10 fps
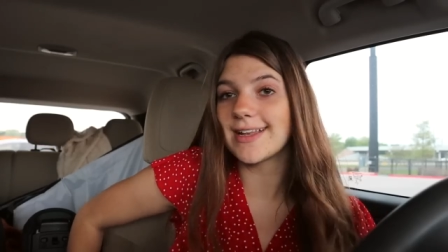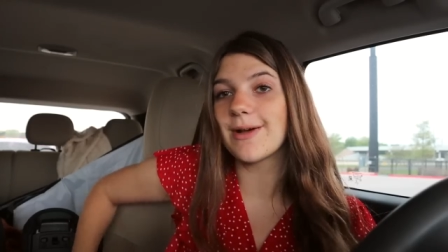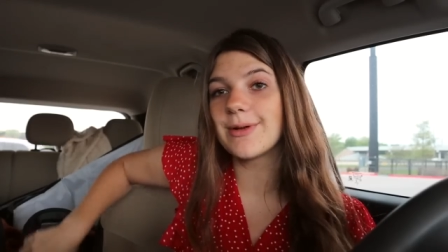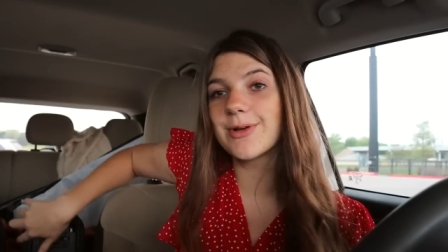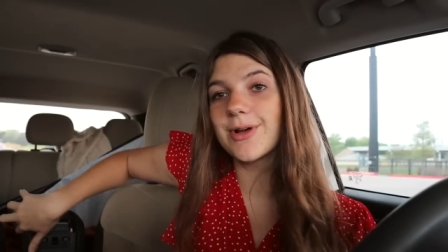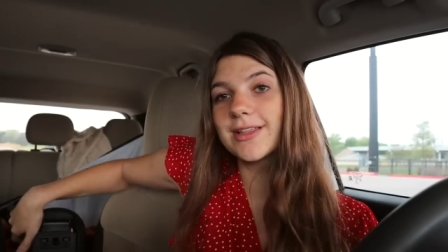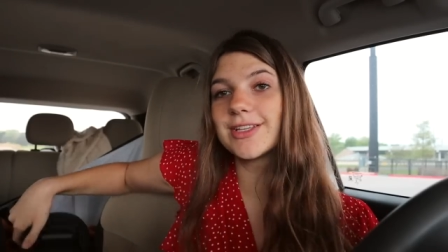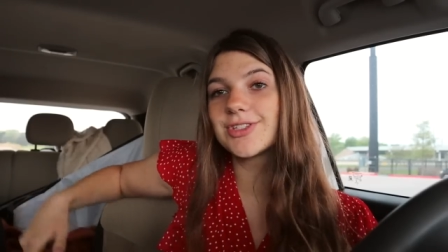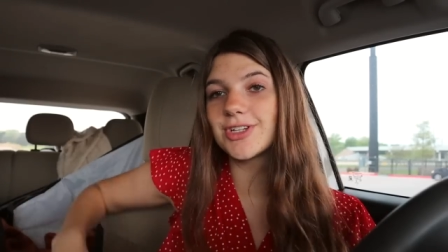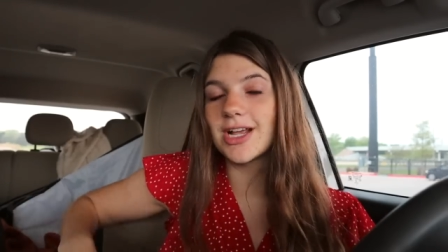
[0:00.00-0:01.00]
found out we were going on
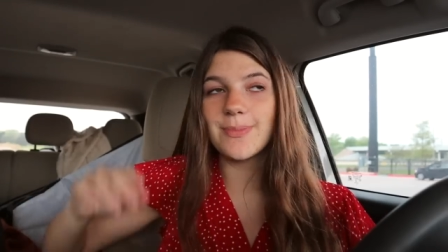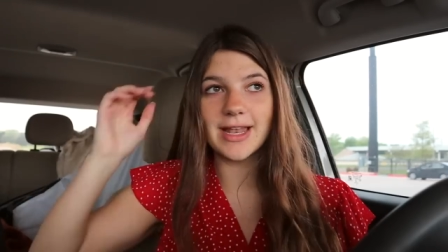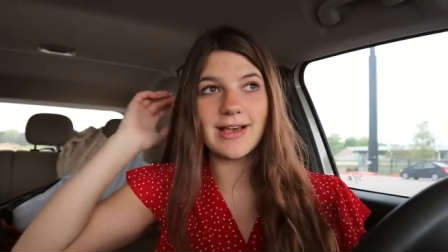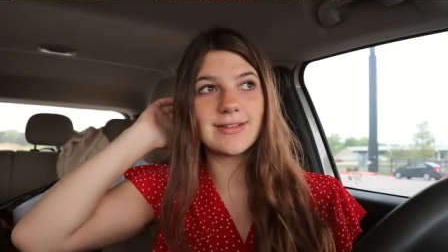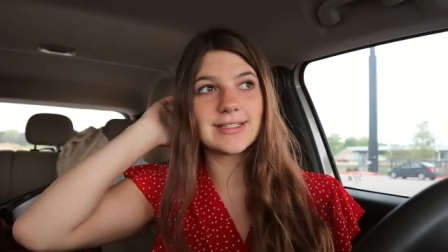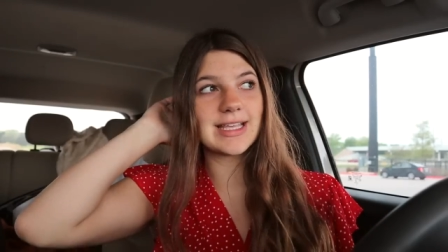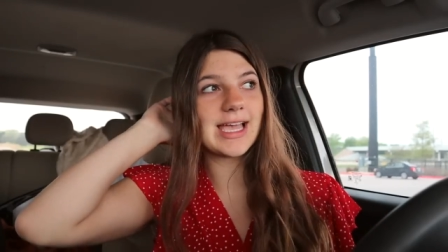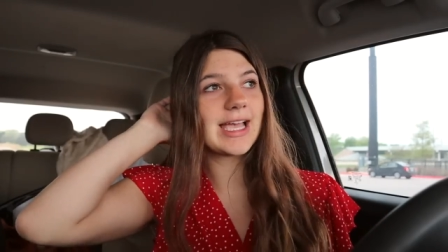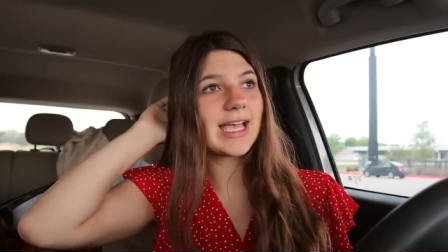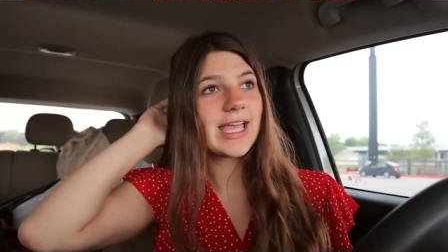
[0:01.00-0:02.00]
this trip and I was
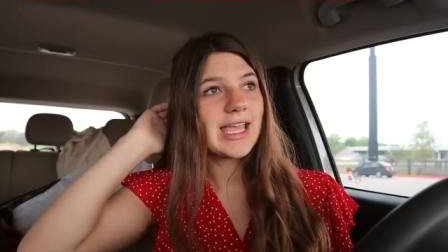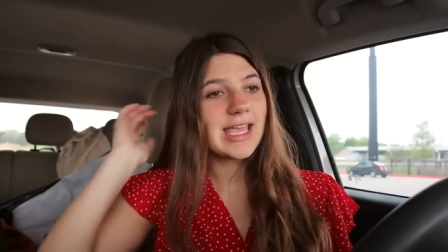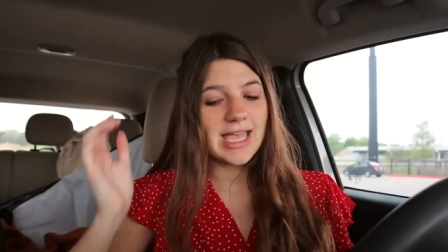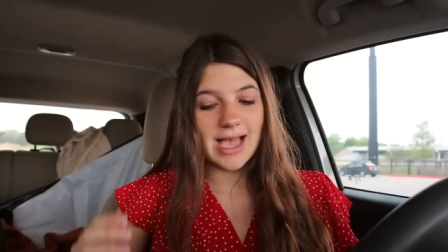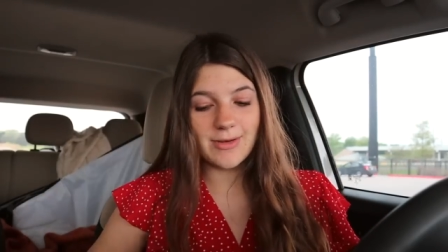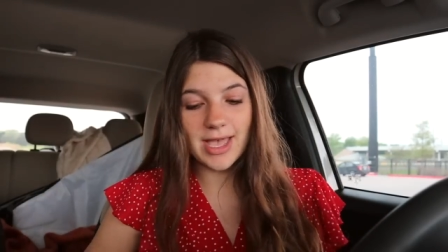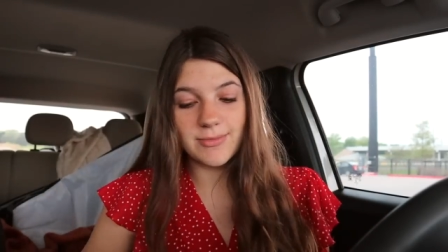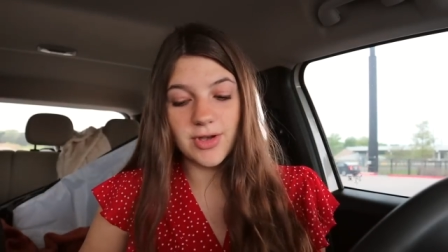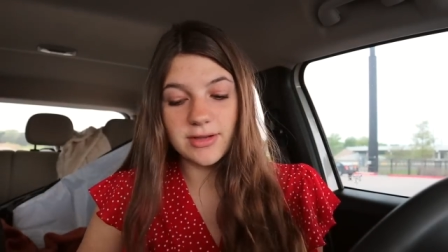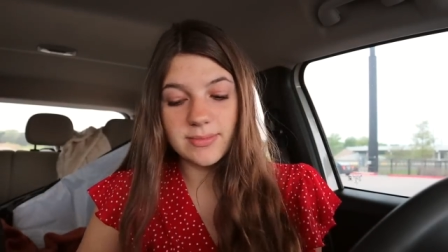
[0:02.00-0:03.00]
like, okay,
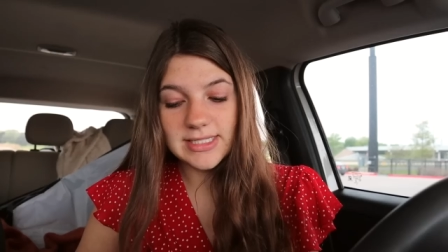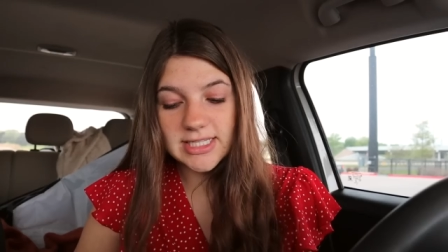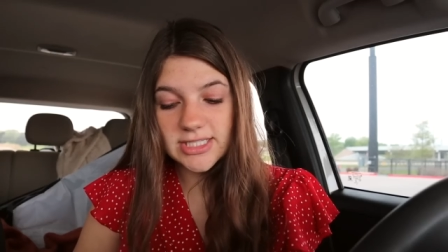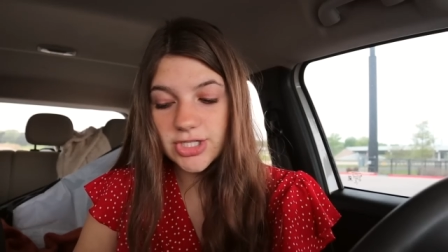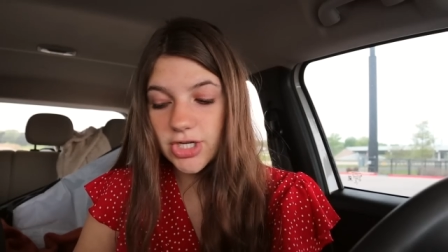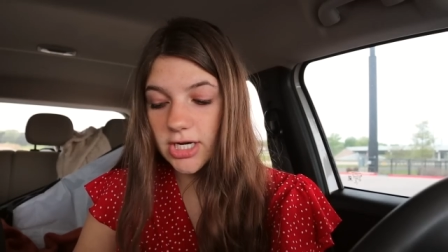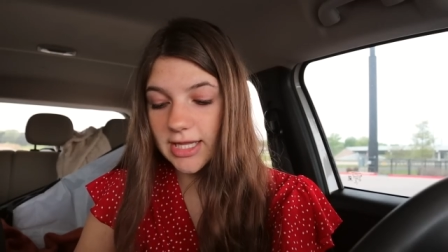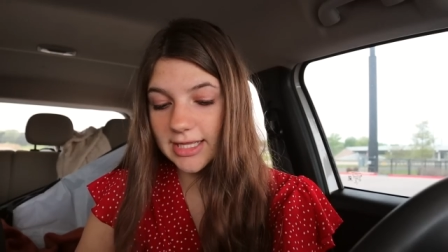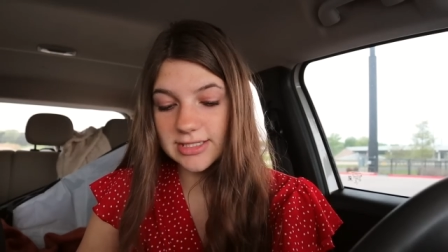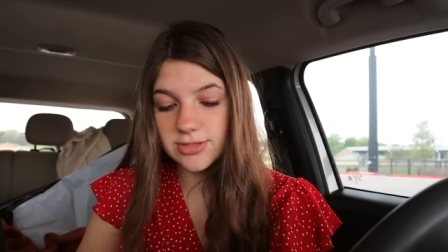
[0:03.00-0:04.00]
I'm going with my sister,
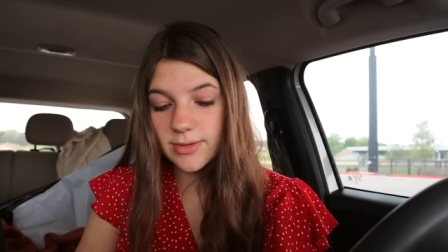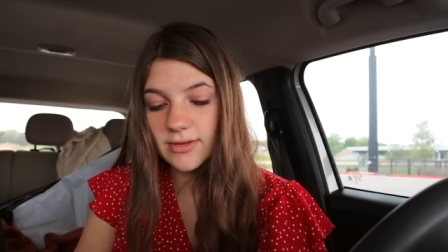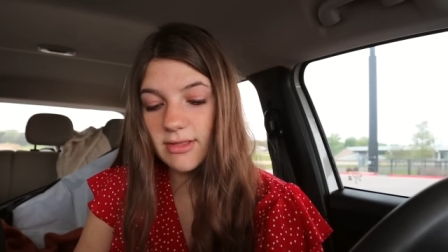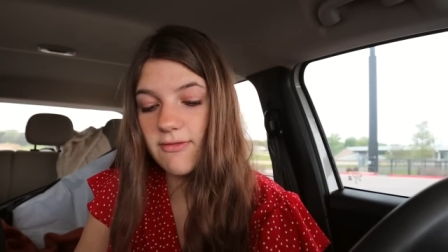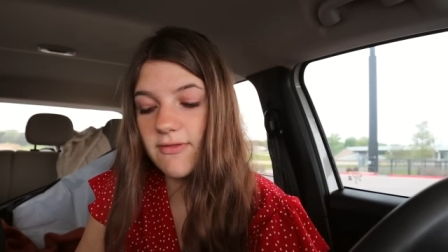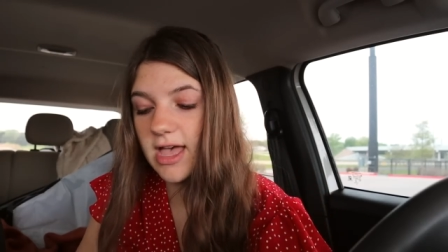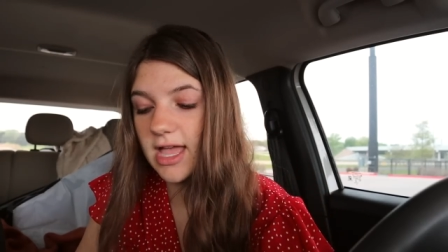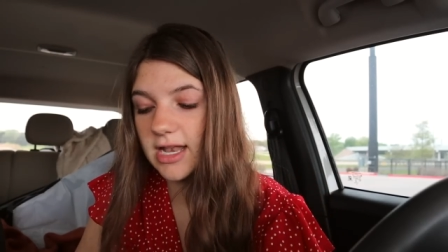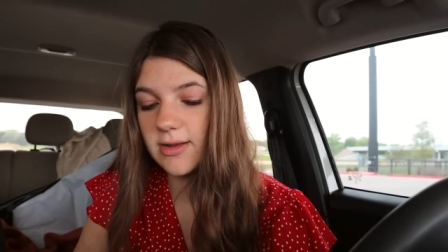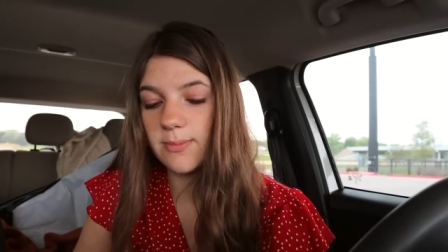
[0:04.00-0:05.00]
like this will be really
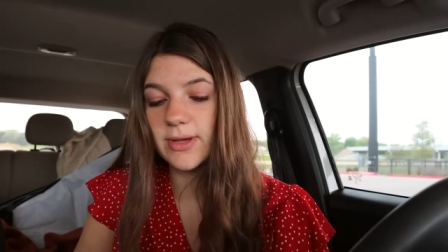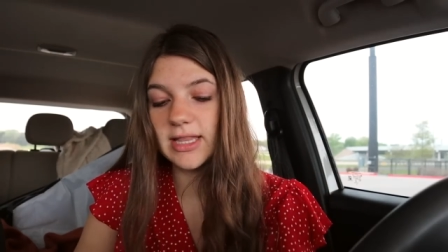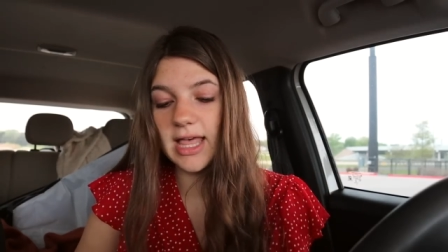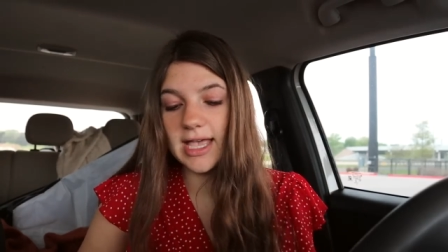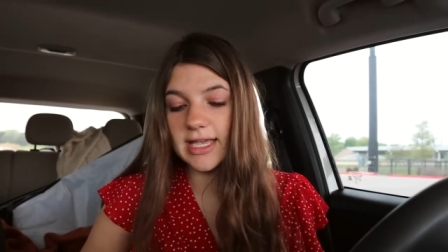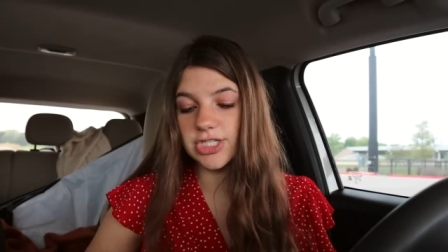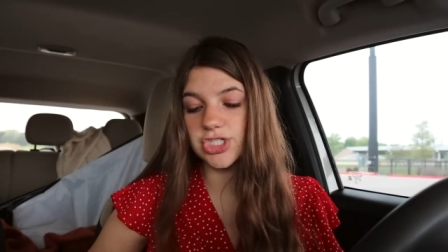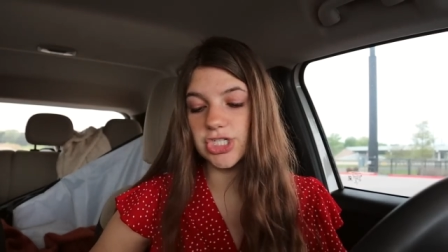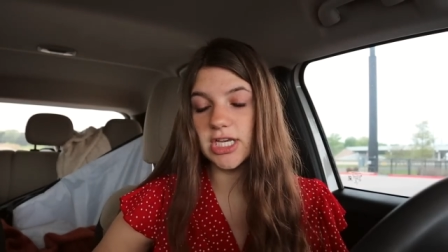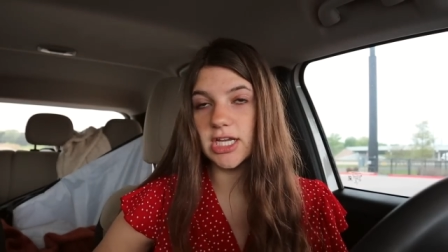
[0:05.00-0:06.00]
fun, but like, is
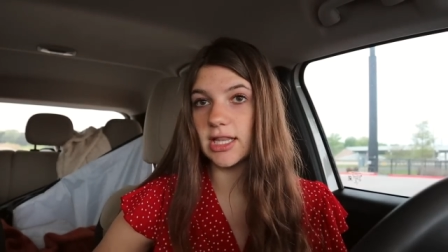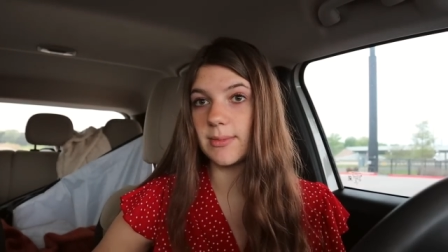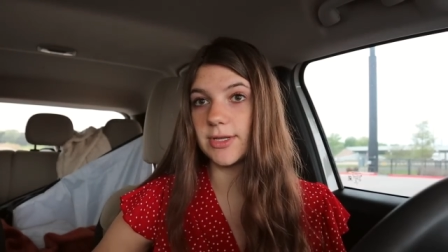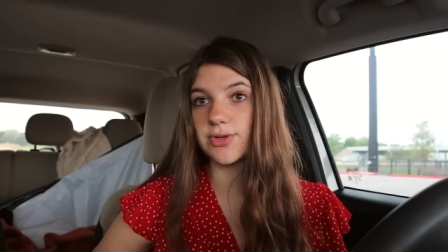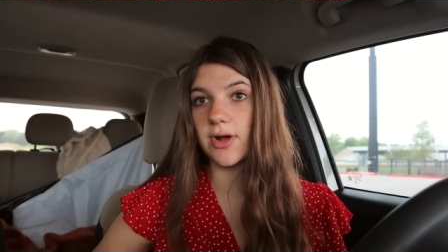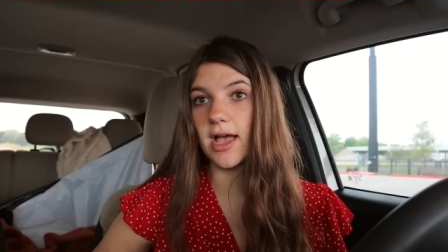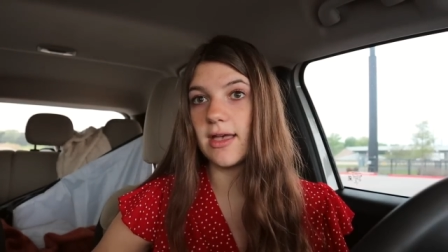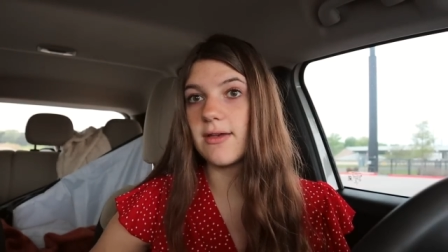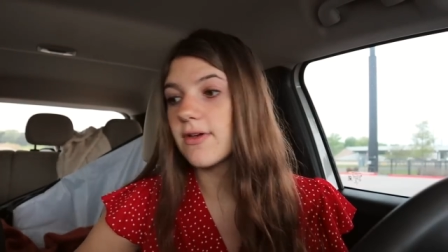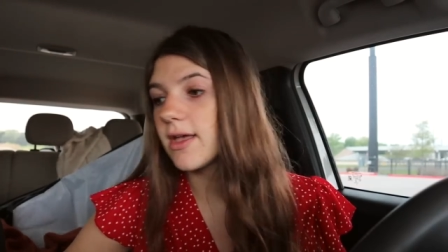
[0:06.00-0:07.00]
she gonna let me
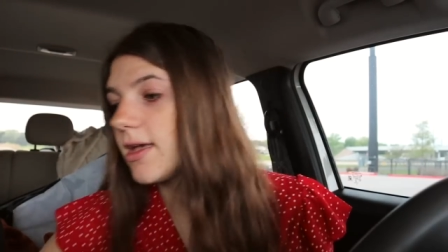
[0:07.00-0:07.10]
drive?